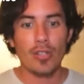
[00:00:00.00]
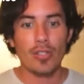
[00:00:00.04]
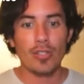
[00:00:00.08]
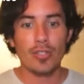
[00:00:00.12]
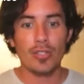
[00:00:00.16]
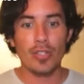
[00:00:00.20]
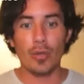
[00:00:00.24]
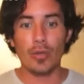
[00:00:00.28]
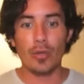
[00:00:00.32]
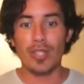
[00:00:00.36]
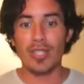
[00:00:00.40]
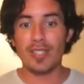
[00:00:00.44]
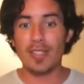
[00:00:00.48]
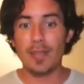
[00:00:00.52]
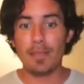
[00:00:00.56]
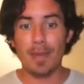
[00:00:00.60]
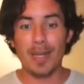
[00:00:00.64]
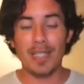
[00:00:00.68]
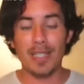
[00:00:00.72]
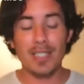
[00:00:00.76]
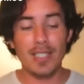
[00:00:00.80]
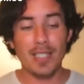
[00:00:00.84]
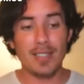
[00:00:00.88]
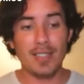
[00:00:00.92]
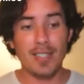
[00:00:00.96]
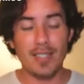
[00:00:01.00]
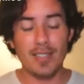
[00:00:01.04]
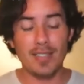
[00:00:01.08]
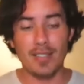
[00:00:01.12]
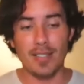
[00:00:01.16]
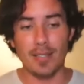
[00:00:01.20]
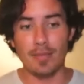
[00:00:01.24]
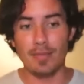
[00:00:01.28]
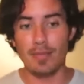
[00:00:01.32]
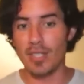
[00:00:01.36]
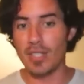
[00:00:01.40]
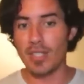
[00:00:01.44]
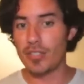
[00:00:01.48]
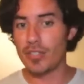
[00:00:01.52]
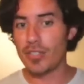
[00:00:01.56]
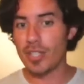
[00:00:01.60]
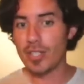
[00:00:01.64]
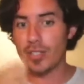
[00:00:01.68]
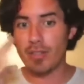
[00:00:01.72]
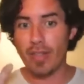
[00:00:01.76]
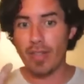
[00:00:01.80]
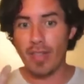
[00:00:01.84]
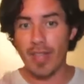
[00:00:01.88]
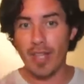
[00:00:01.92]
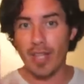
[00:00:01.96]
So the sympathetic system is
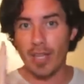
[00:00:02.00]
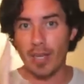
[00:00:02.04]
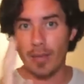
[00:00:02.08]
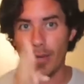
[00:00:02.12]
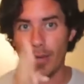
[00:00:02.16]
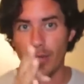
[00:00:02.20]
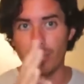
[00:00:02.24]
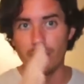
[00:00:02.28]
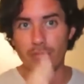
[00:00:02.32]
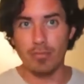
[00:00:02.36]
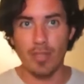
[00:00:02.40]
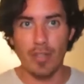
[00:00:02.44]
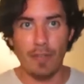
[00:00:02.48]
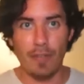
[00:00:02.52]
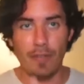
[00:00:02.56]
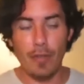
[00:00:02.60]
just thinking about